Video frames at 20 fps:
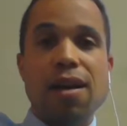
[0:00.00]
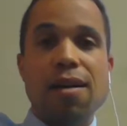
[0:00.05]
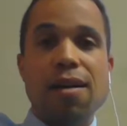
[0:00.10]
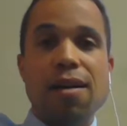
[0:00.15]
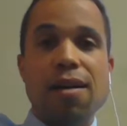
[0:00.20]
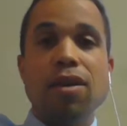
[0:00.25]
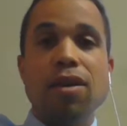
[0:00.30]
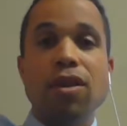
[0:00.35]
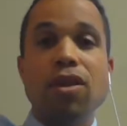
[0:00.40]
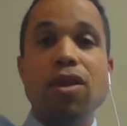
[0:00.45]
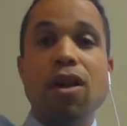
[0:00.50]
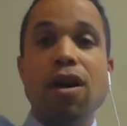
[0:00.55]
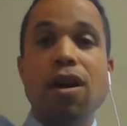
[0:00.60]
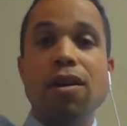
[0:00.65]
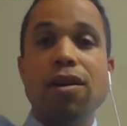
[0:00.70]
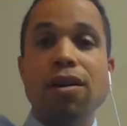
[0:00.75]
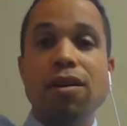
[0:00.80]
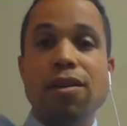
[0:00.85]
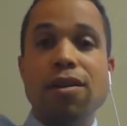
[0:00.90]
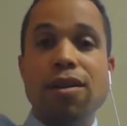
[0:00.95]
um,
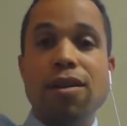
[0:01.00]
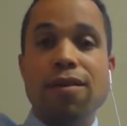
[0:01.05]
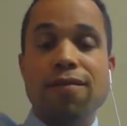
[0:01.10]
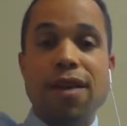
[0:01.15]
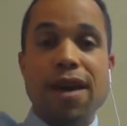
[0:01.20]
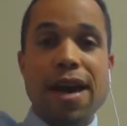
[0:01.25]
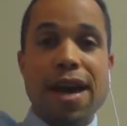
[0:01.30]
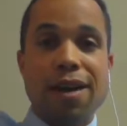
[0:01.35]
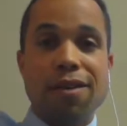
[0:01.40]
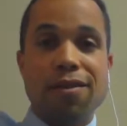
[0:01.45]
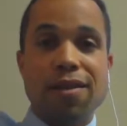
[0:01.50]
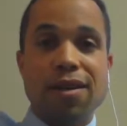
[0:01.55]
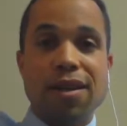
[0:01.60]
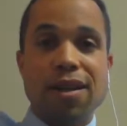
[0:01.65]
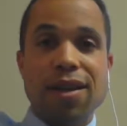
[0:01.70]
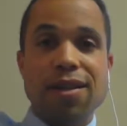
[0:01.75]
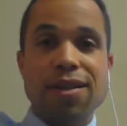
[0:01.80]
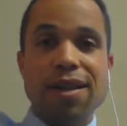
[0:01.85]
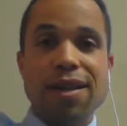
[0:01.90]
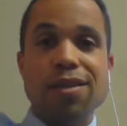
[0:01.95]
longer than
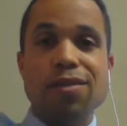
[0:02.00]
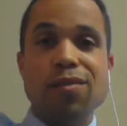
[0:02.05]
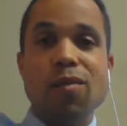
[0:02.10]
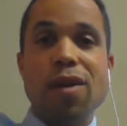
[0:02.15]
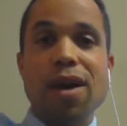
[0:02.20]
Viagra does.